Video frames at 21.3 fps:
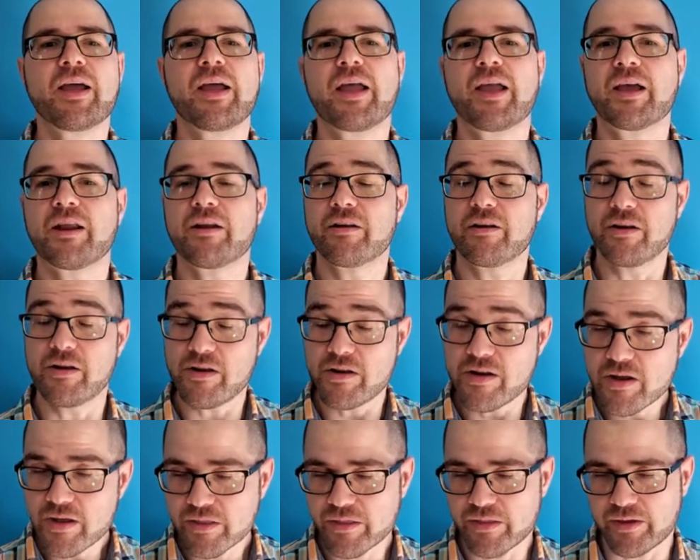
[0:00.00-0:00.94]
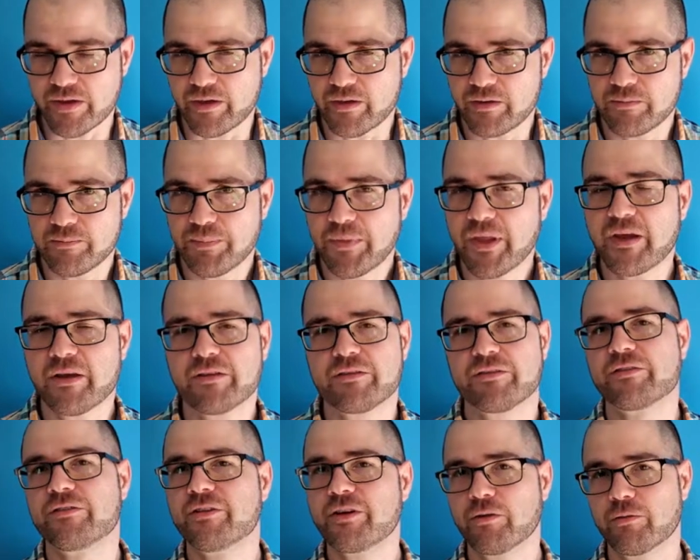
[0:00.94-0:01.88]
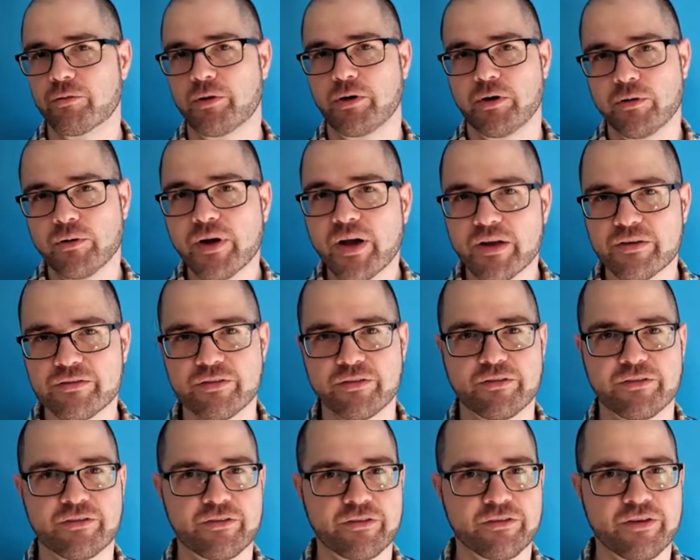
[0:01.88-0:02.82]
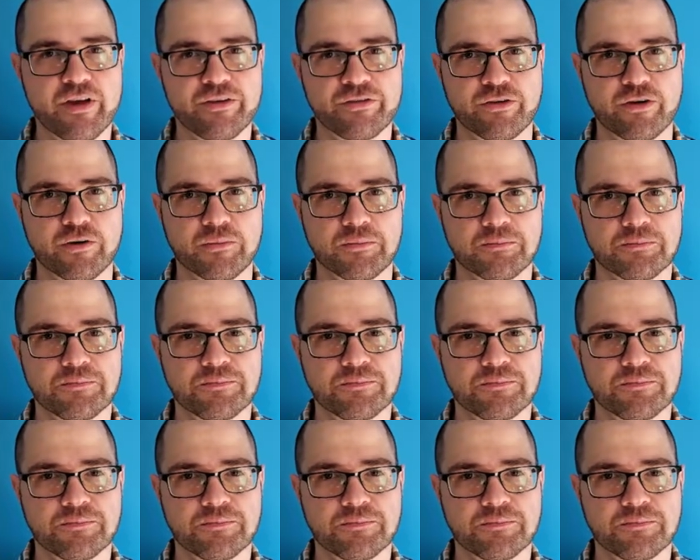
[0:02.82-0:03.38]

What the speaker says: and nothing has 0 as its successor.